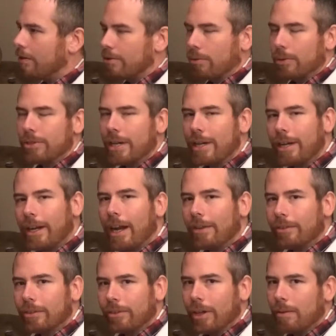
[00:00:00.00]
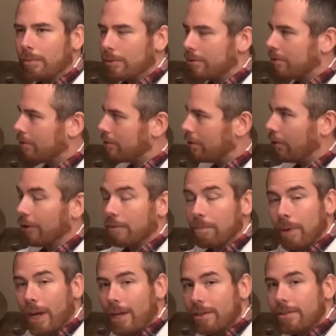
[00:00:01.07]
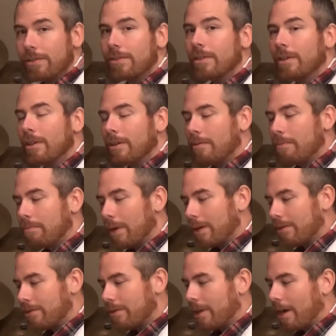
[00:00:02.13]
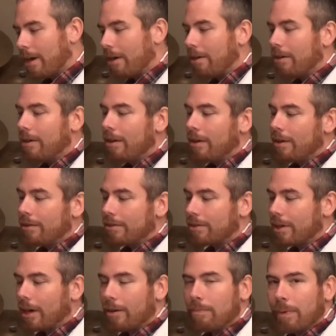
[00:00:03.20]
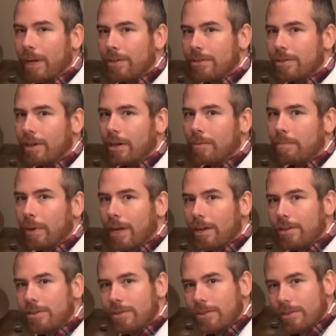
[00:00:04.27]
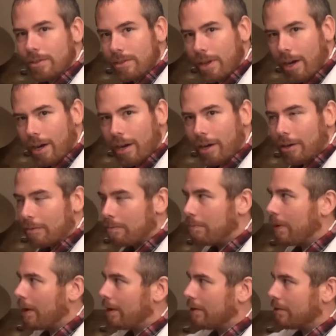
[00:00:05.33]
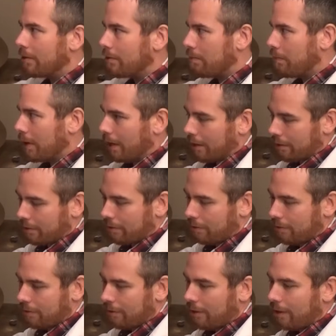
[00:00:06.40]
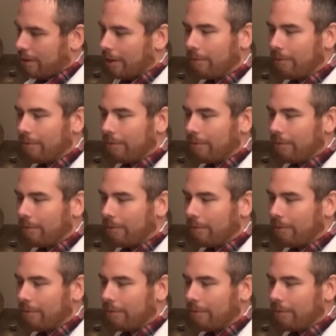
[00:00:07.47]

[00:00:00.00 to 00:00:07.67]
we're taking out the double, so it's going bass, bass, snare, snare, bass, snare, bass, snare, bass, bass.